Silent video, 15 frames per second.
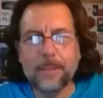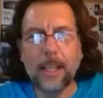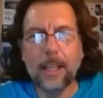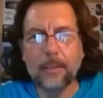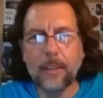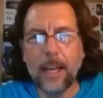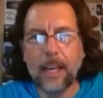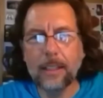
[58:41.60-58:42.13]

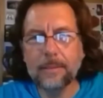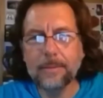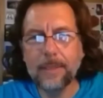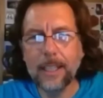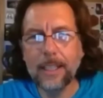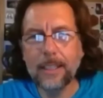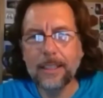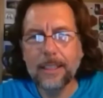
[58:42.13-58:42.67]
daft cow.
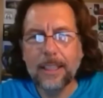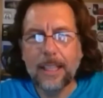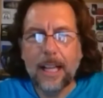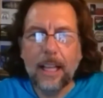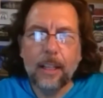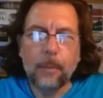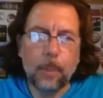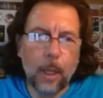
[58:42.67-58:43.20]
Yeah,
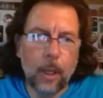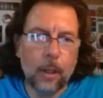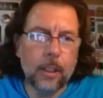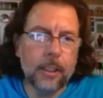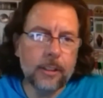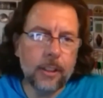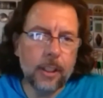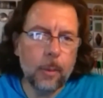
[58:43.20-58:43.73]

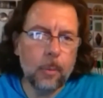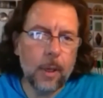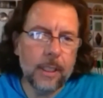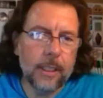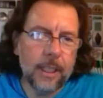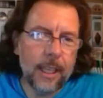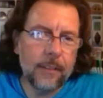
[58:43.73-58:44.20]
plonker's a good one.